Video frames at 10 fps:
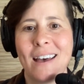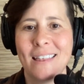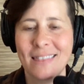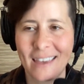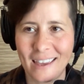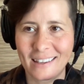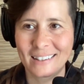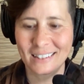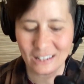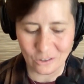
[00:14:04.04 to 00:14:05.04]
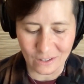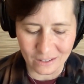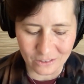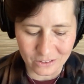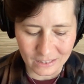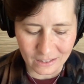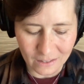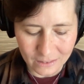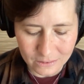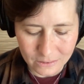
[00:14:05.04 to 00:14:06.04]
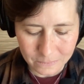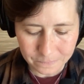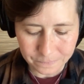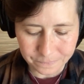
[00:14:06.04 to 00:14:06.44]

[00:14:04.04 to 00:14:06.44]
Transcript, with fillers: And they continue to understand us.